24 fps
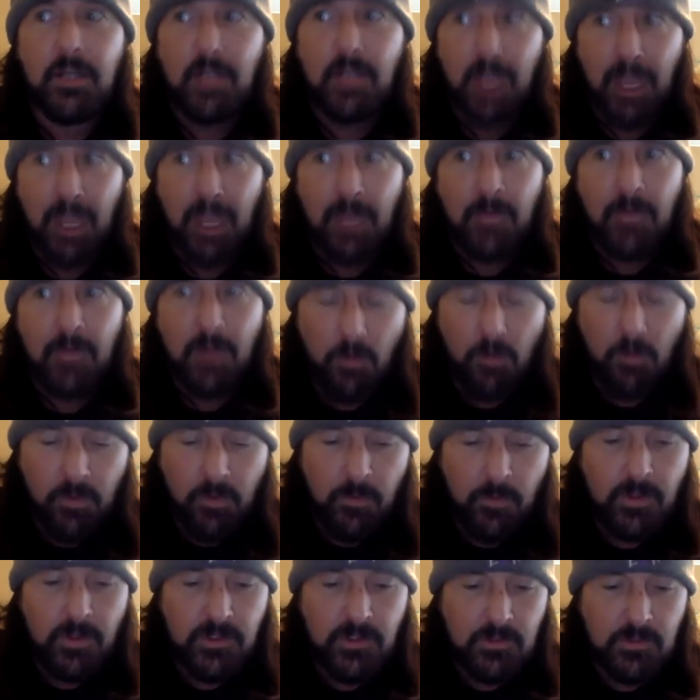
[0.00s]
And
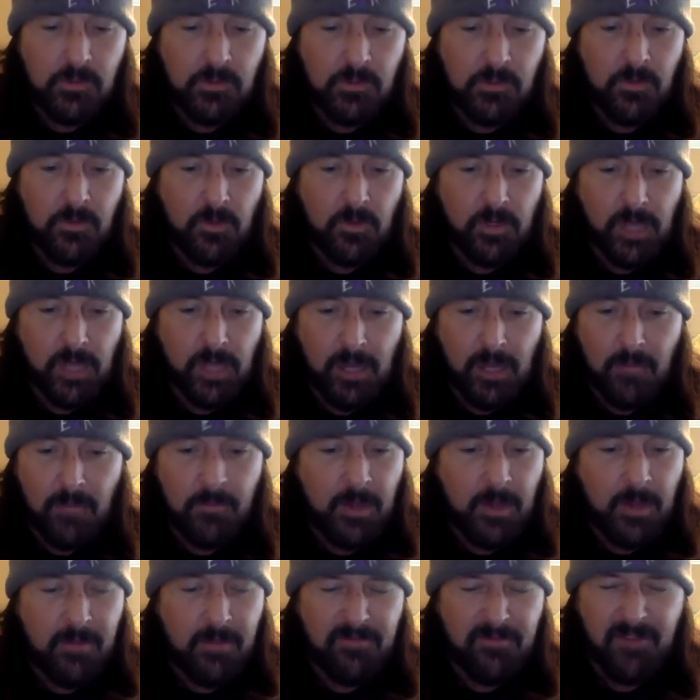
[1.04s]
we've only got
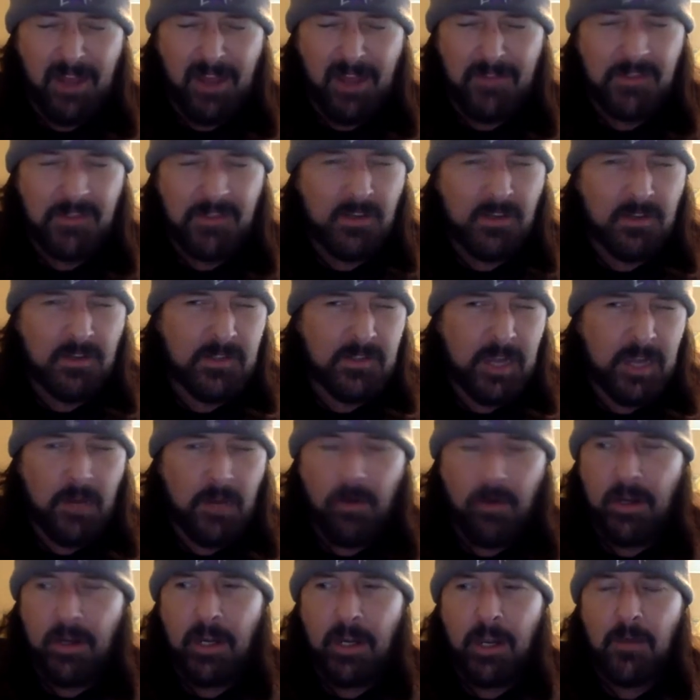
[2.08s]
about 5 songs out
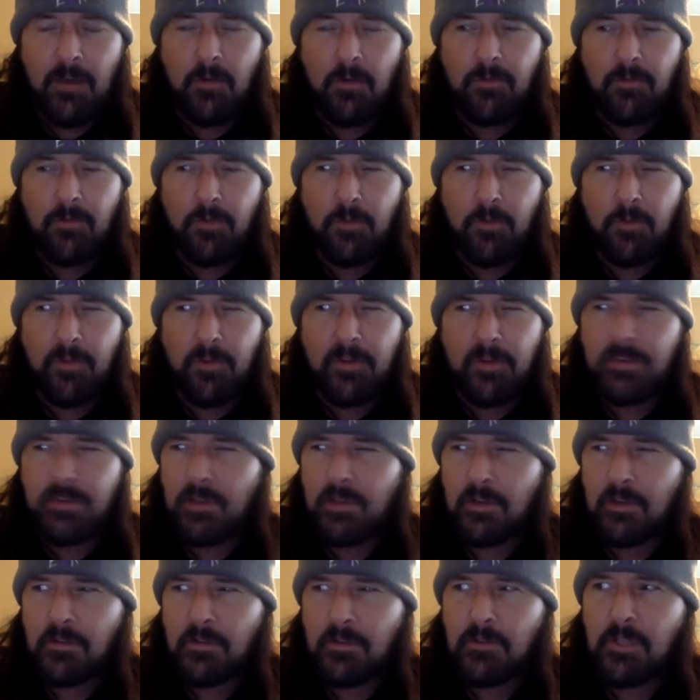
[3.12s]
right now, or 4 or 5
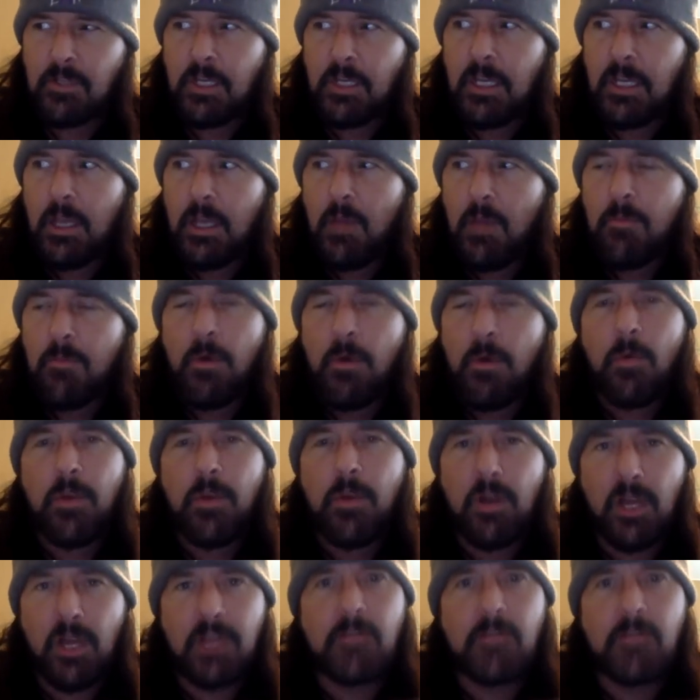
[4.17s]
songs. But
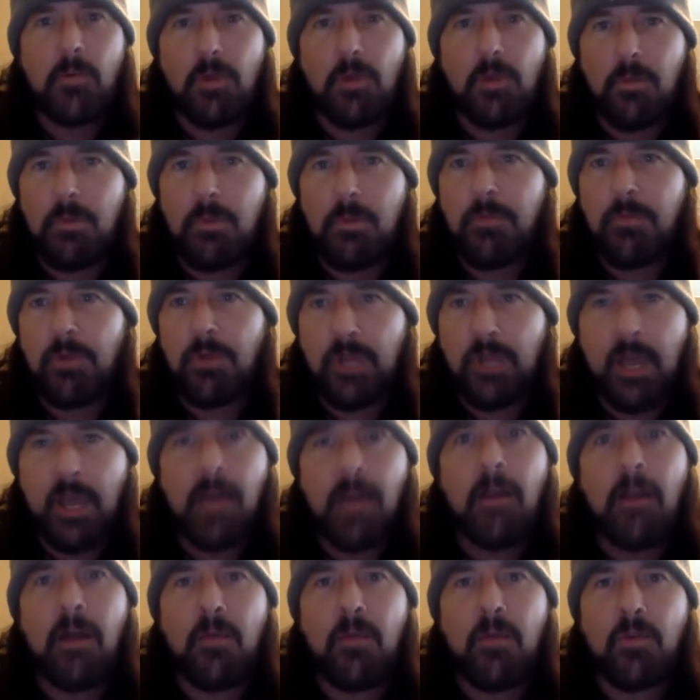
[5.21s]
like I said, we're going to be putting out
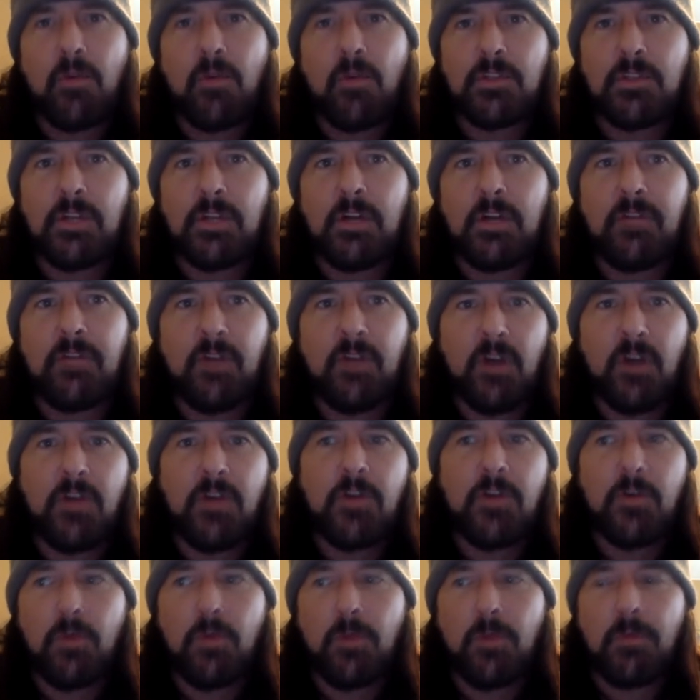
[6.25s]
a lot more stuff
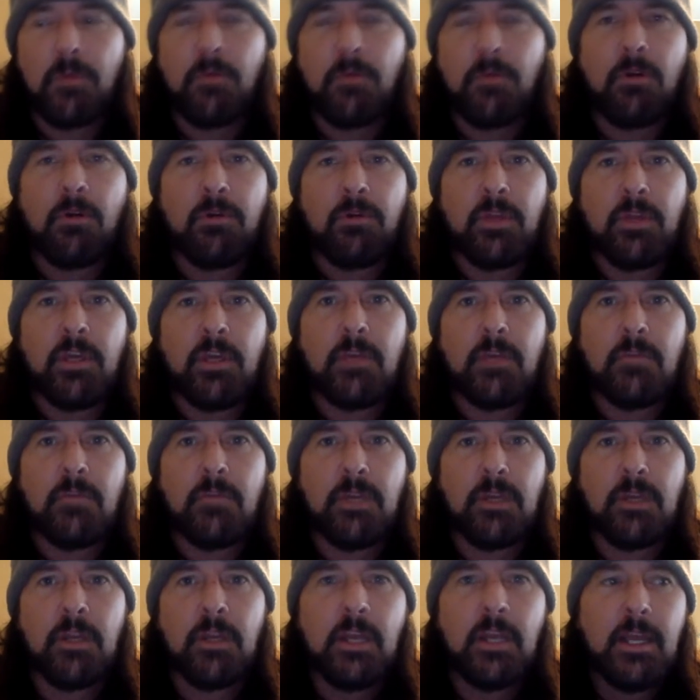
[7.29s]
under Rick Monroe and the
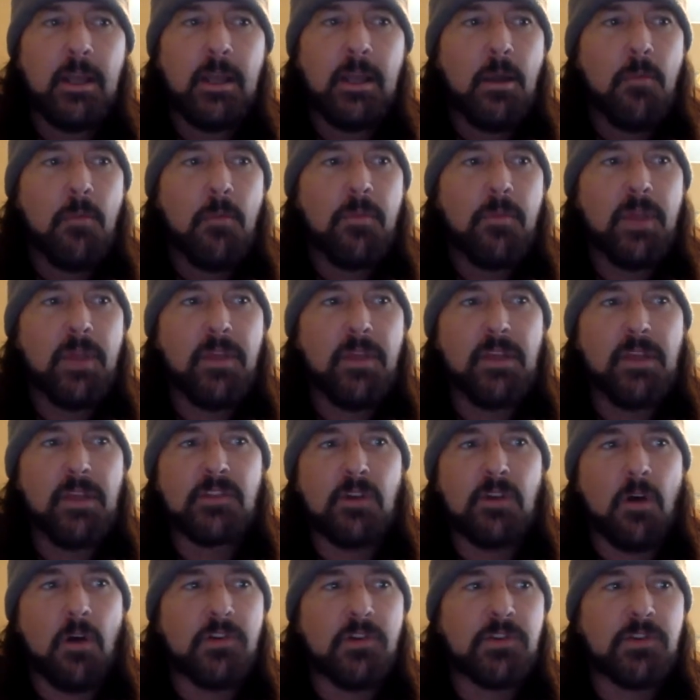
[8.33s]
Hitmen. But I think it's
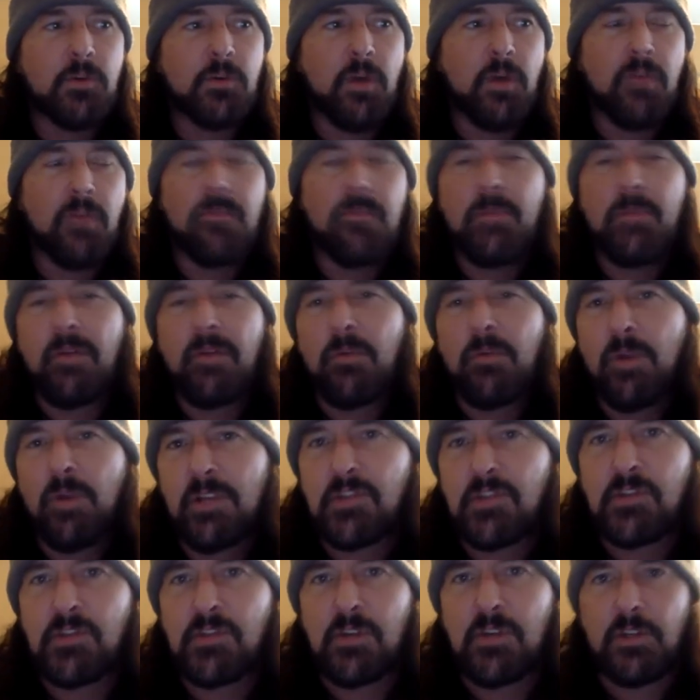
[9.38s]
also everyone
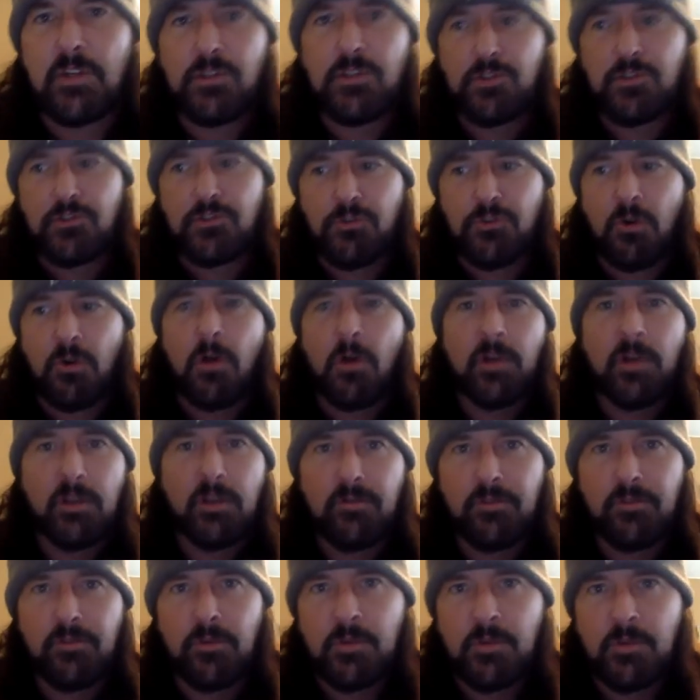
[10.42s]
has such strong
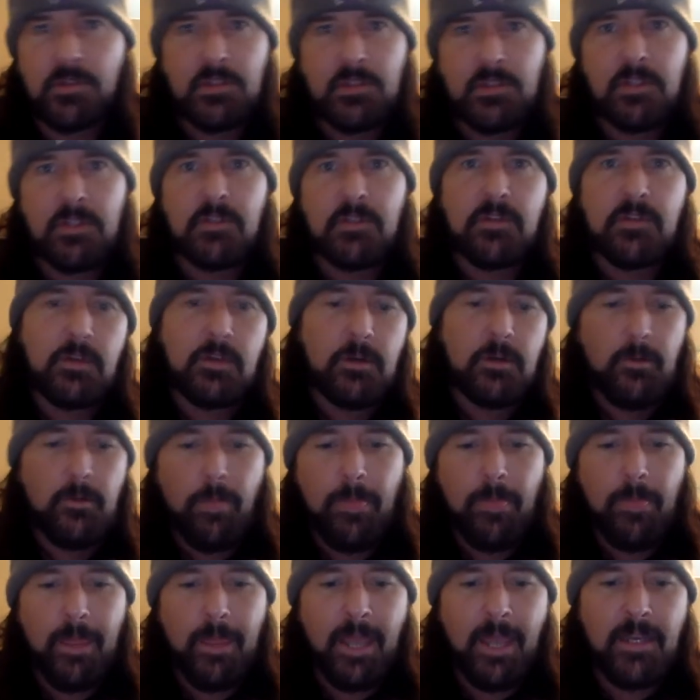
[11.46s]
influences,
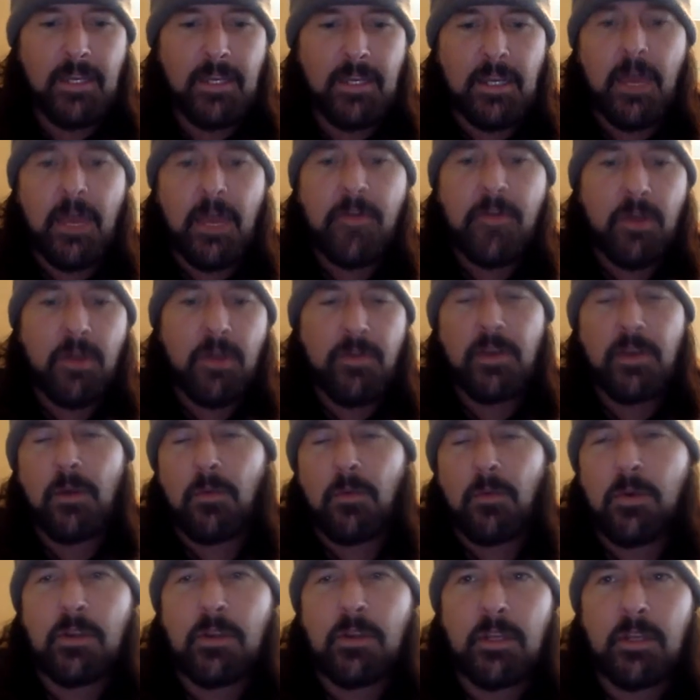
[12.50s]
and together I think
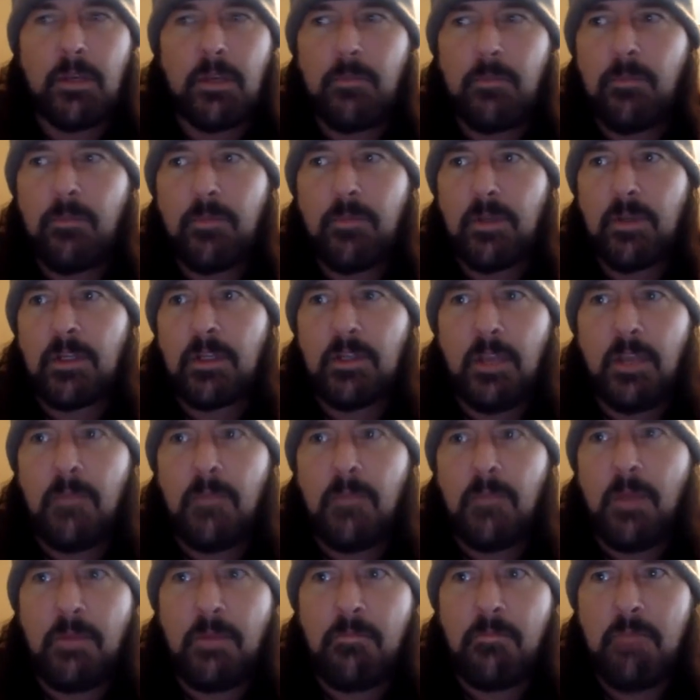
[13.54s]

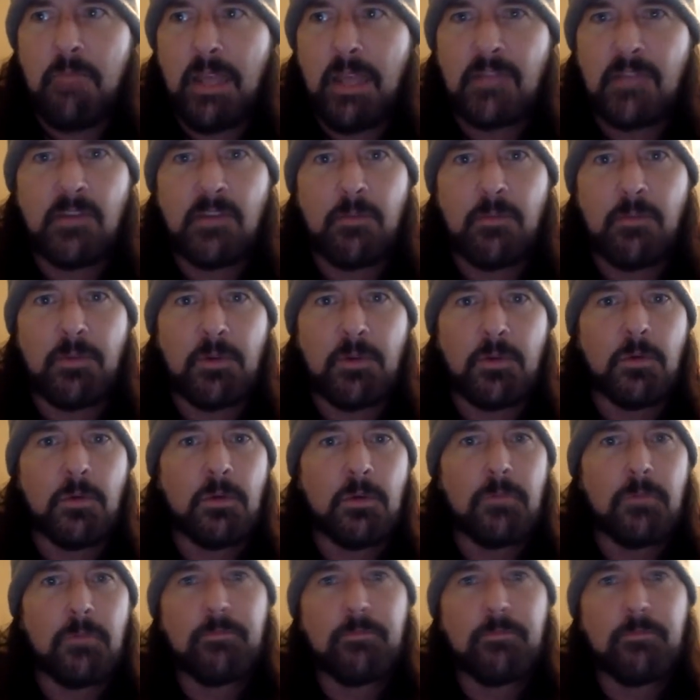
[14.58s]
it makes something cool.